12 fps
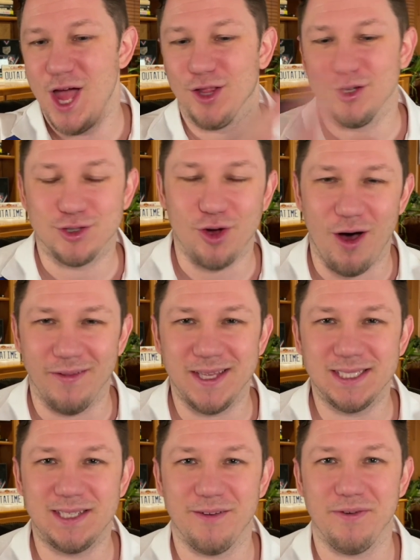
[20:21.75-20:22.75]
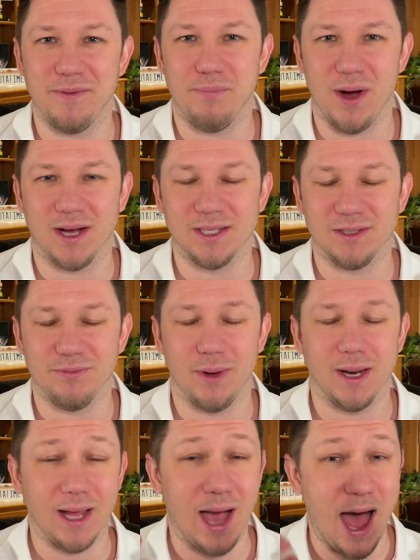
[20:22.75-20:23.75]
There's all these different buckets of
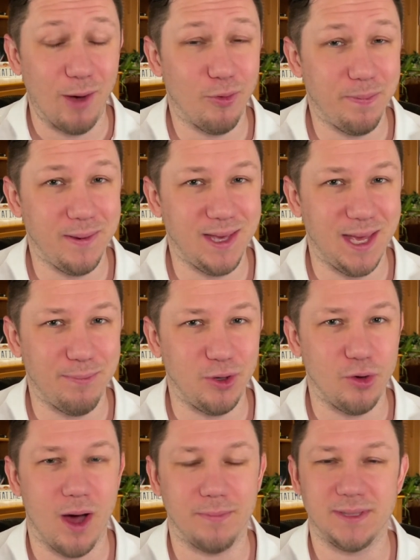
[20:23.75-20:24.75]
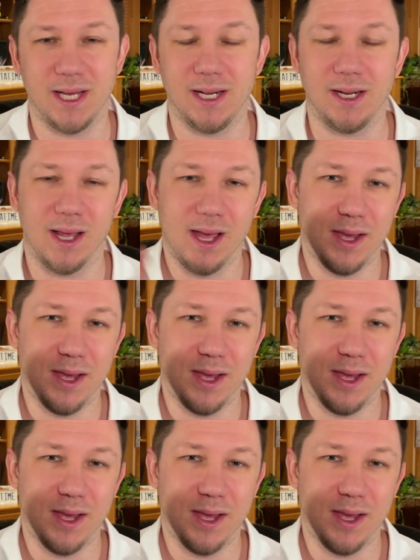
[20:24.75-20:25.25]
money. I will be keeping you updated.